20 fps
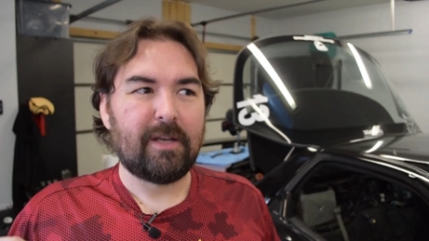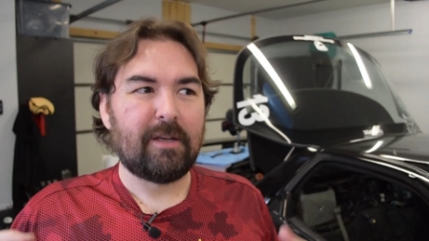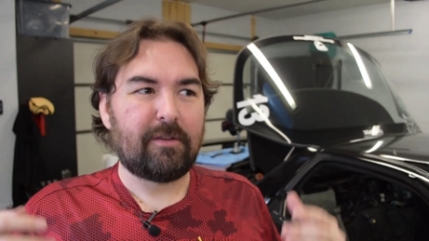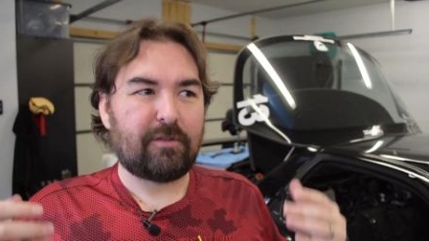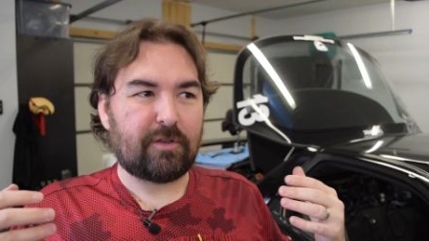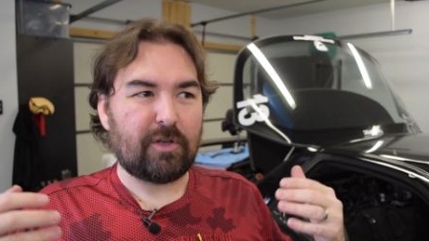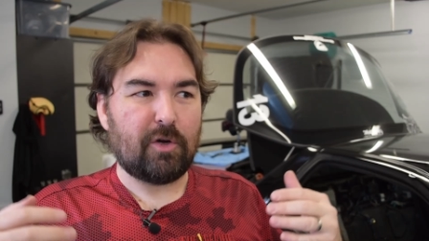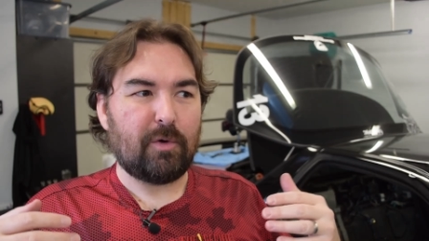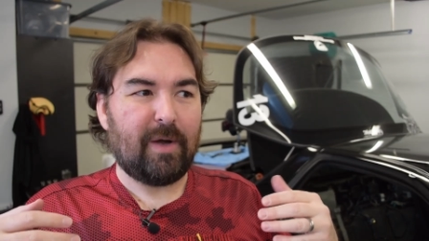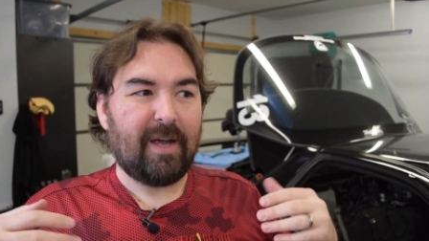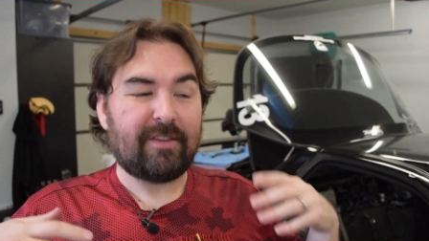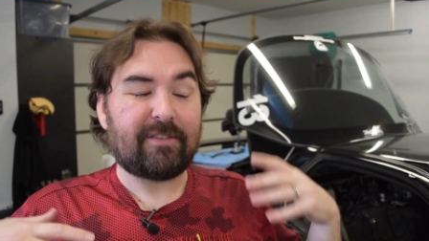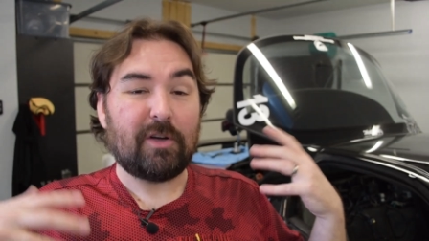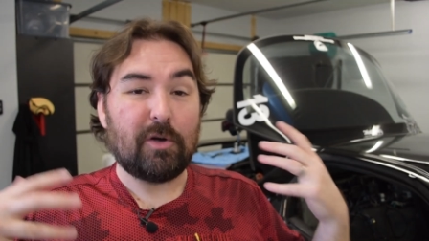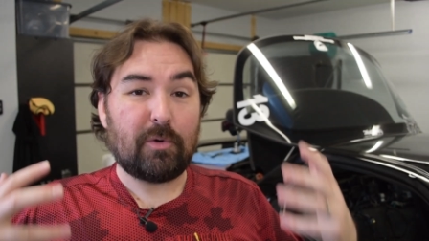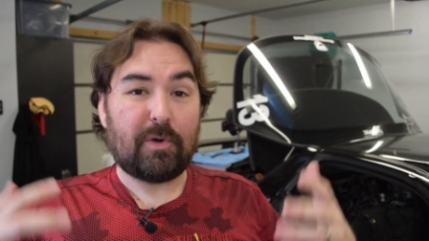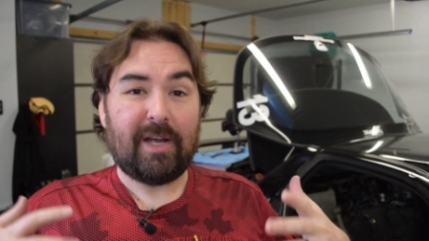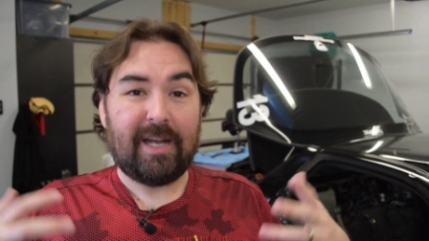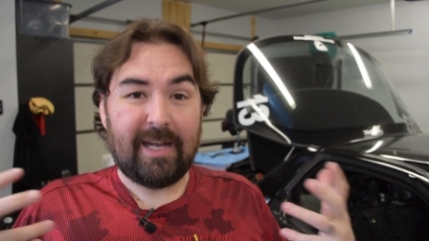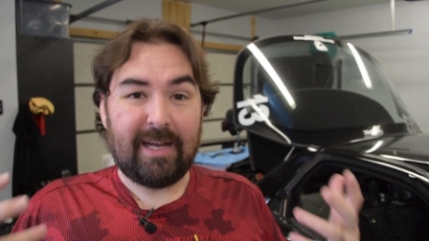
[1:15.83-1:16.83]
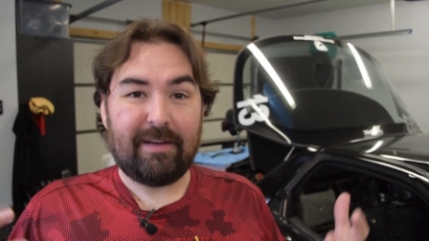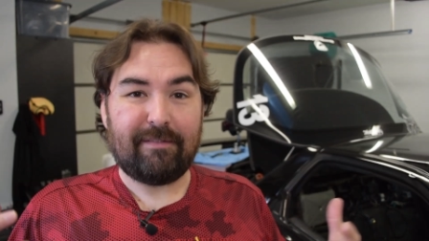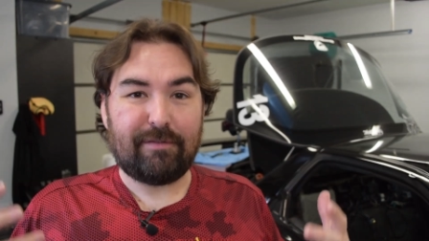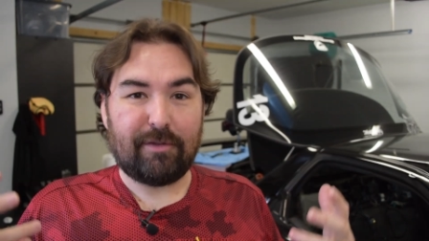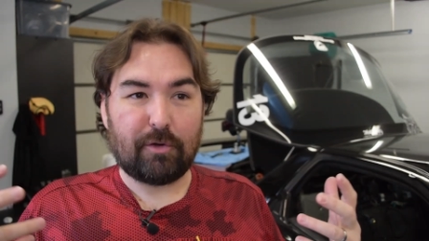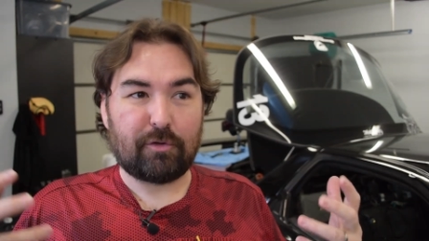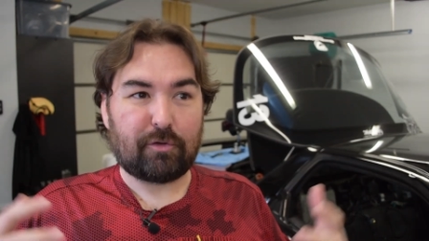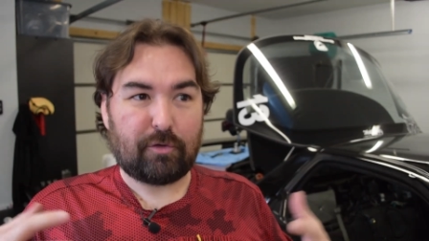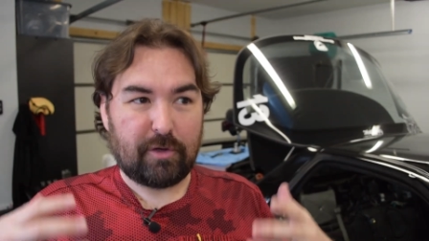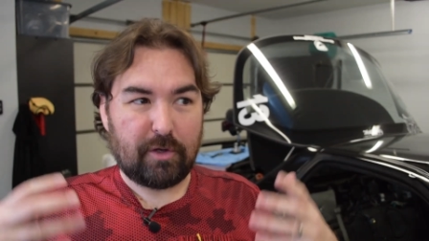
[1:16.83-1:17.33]
So it's okay if
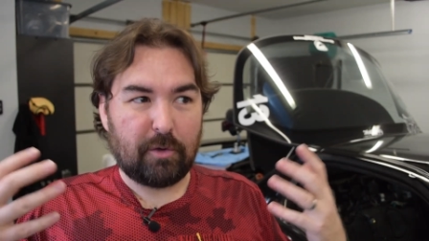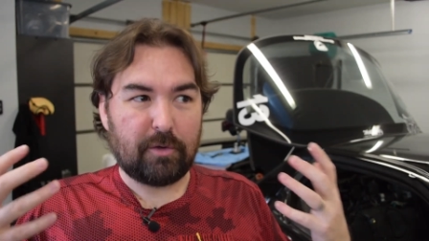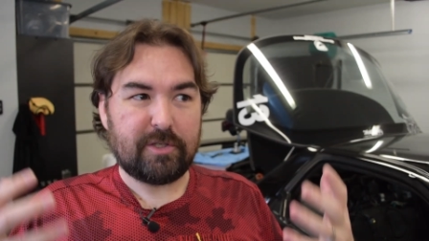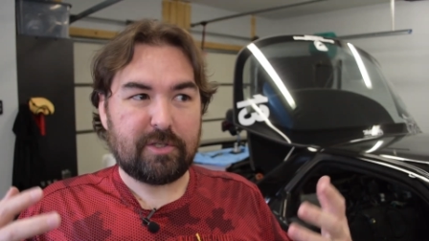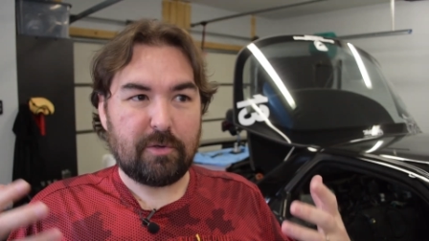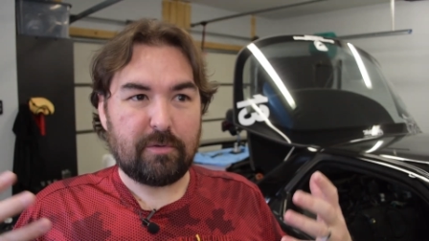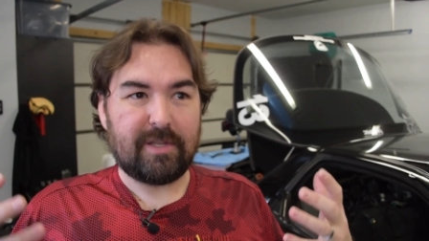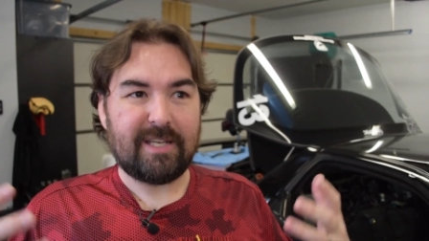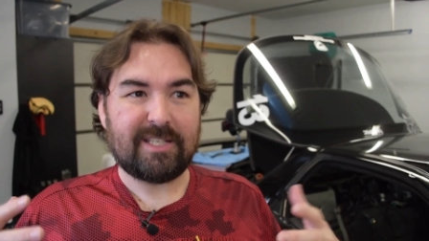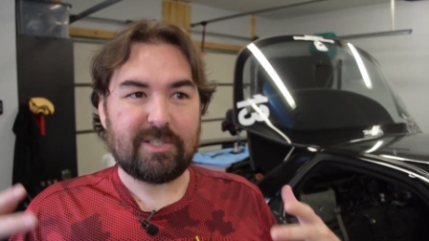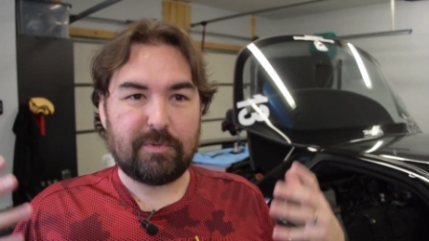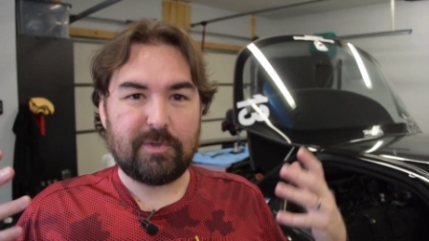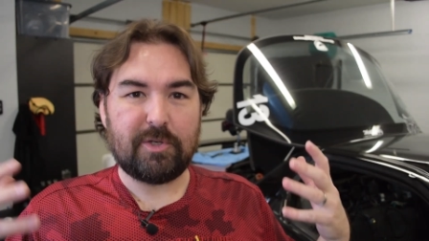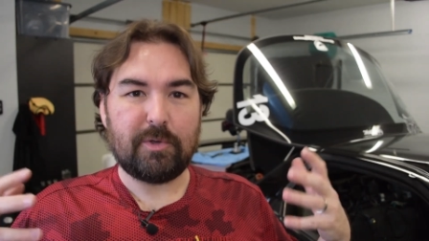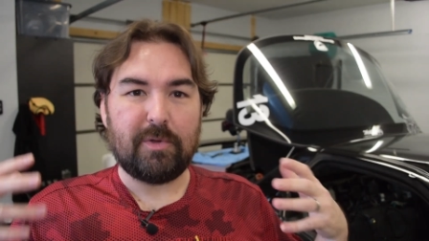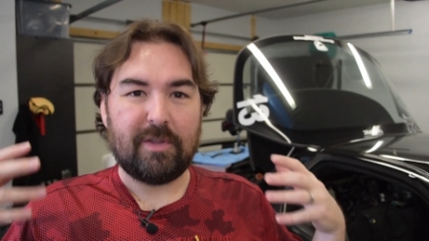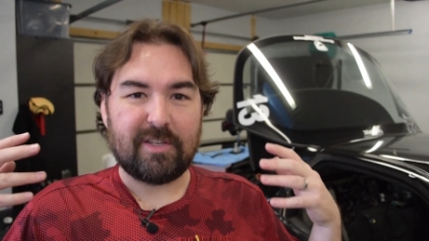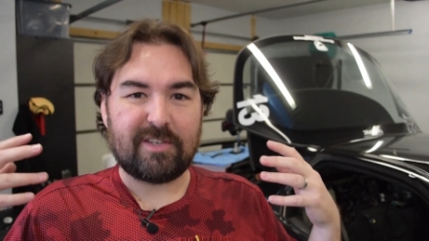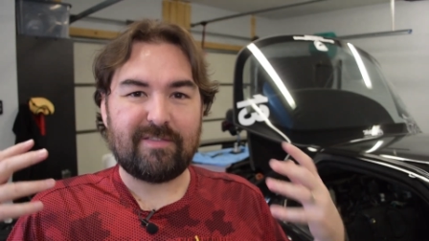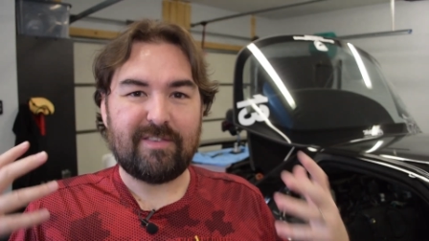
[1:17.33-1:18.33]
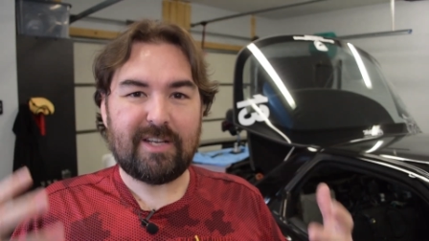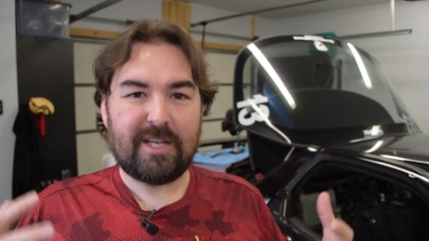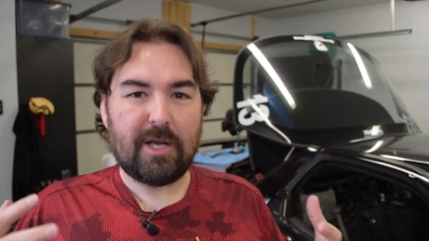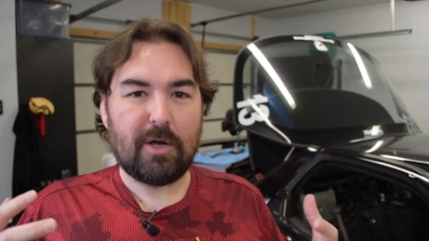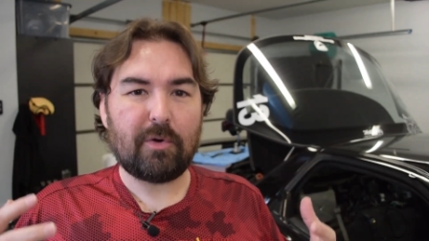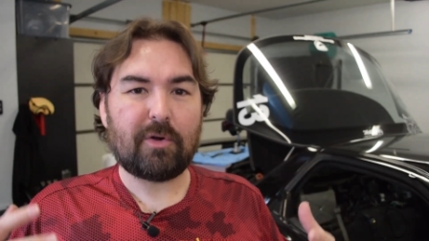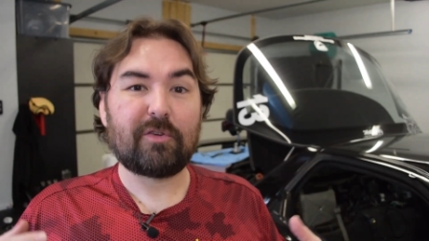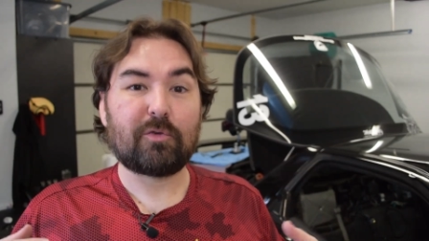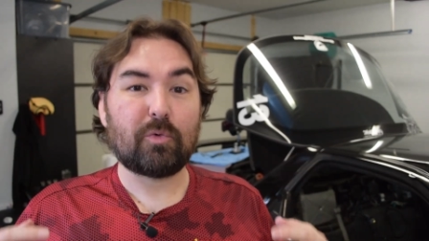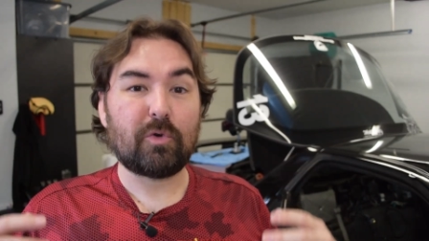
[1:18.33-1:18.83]
those are the only two things that we do in this
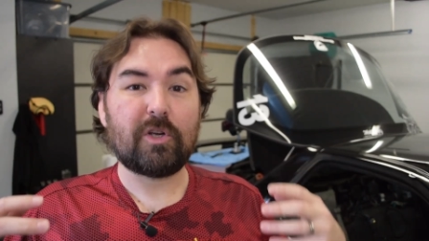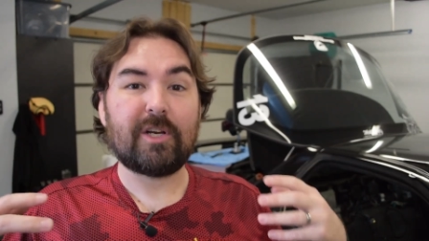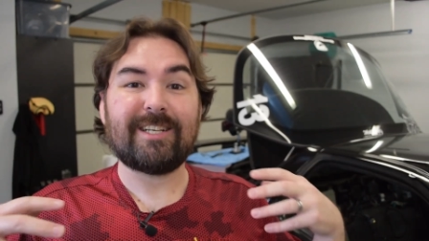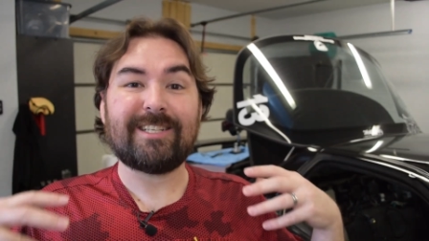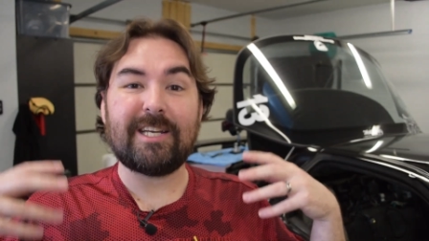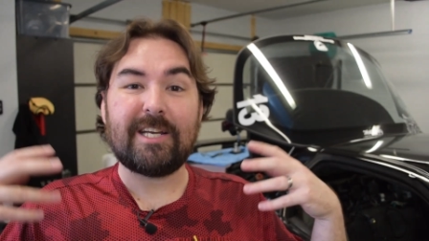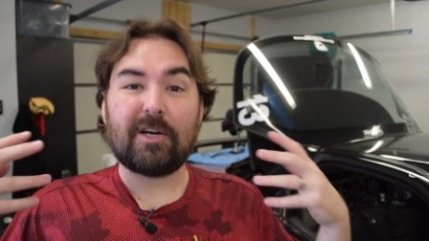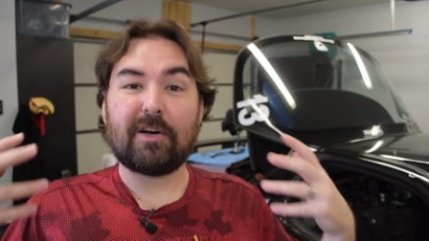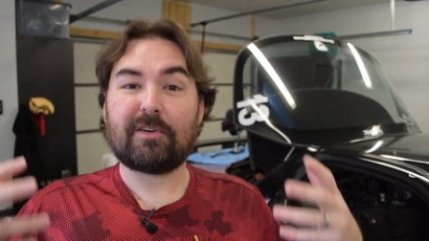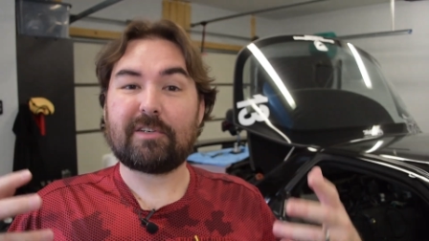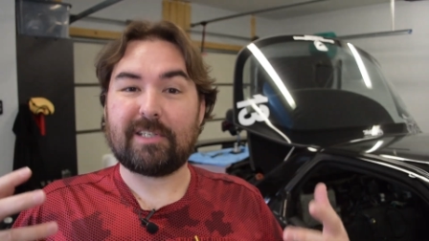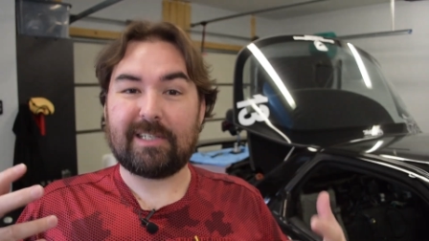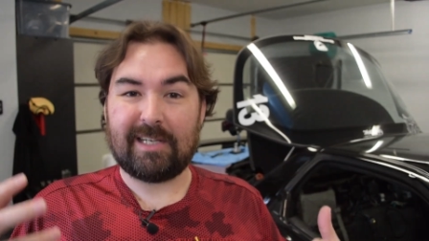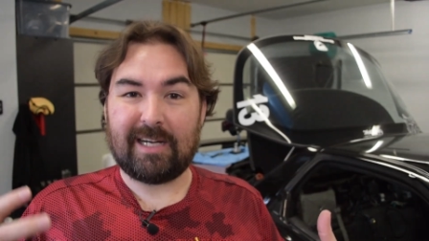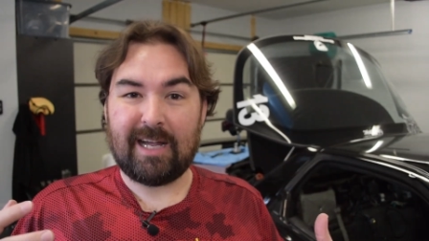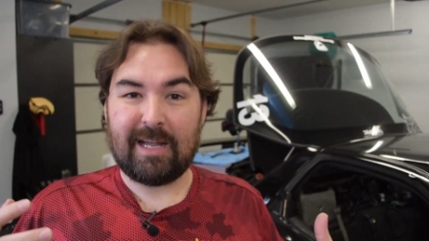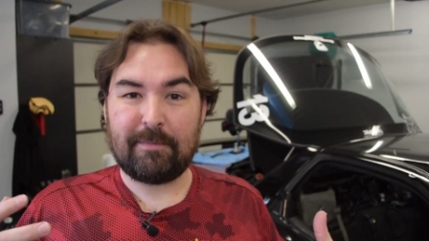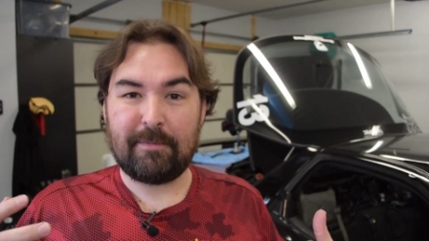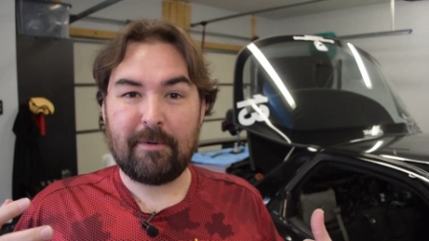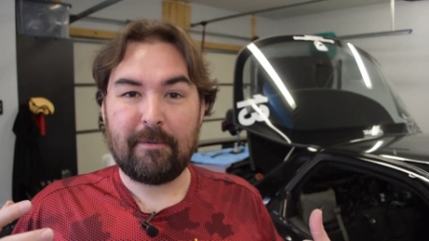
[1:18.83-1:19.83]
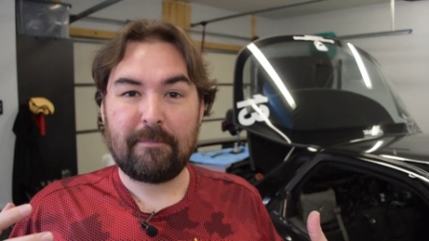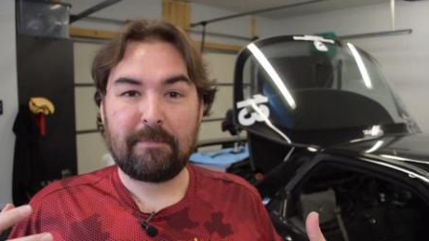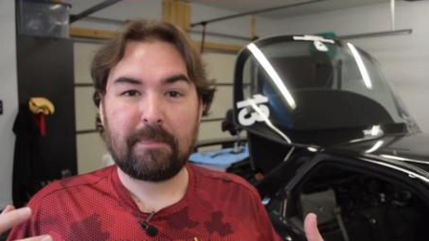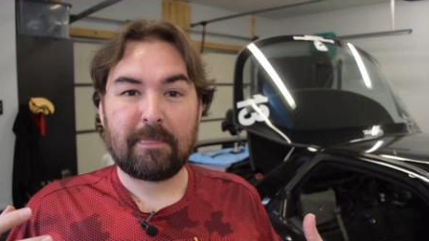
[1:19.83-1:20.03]
video because we're gonna take our time